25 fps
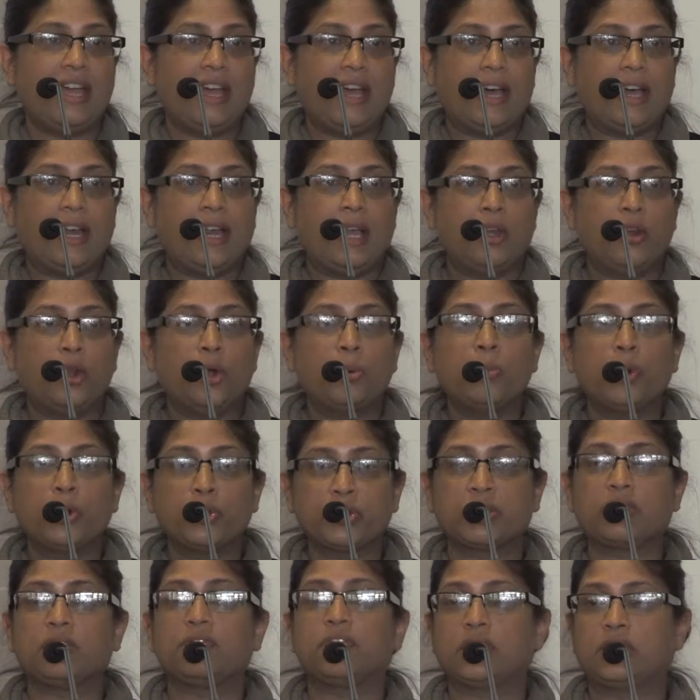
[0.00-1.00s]
And I know
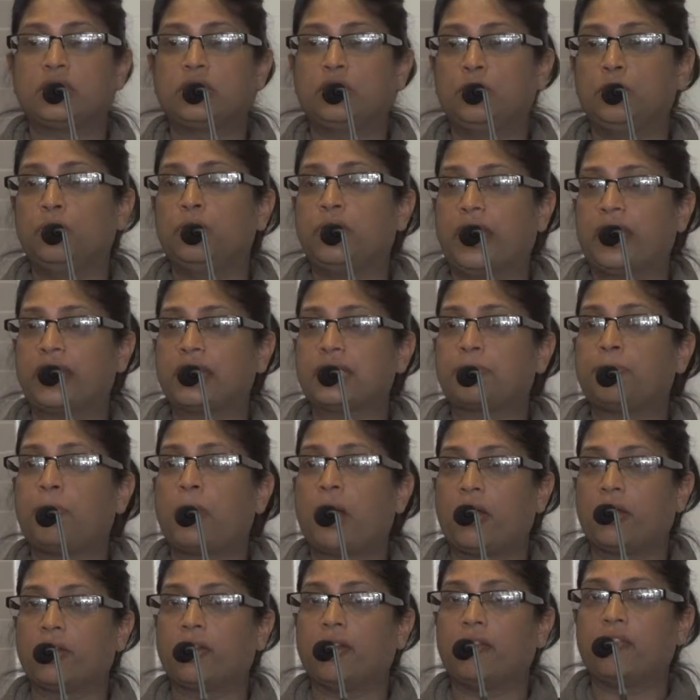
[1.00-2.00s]
most of us do that as
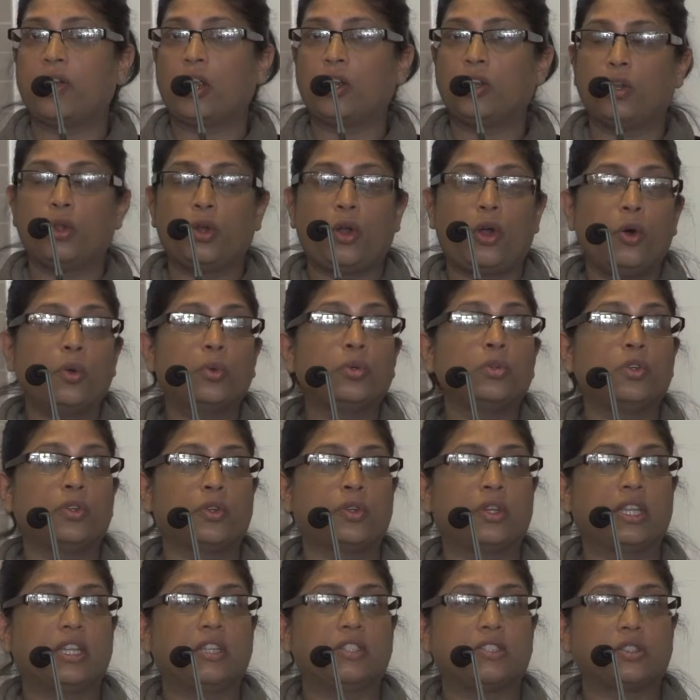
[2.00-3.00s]
part of our own
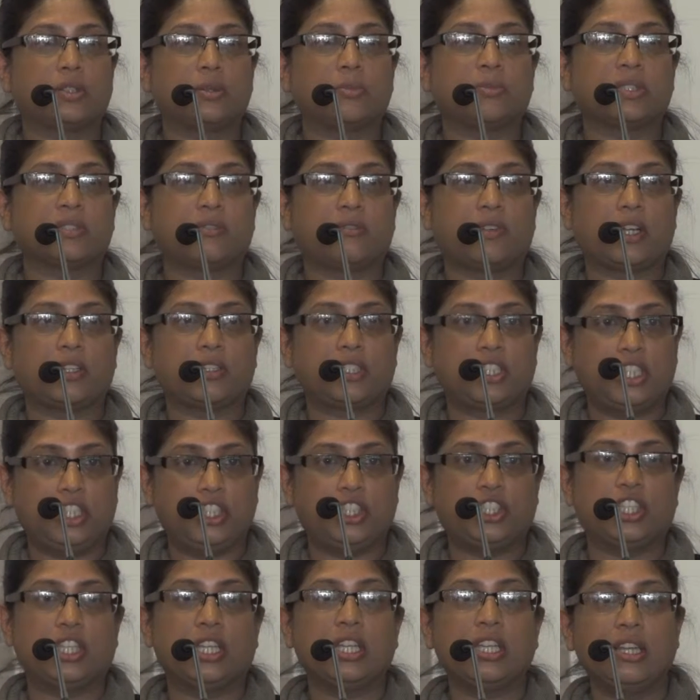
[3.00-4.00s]
learning in terms of our
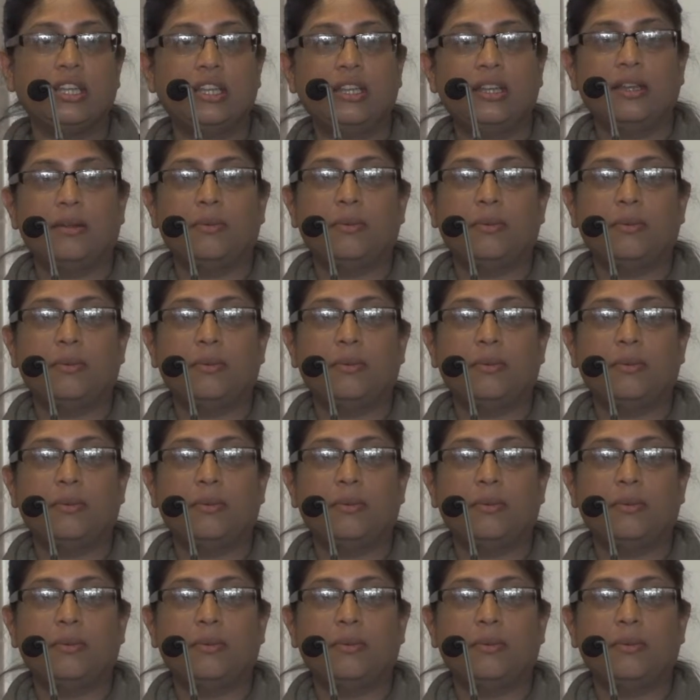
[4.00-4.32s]
teaching.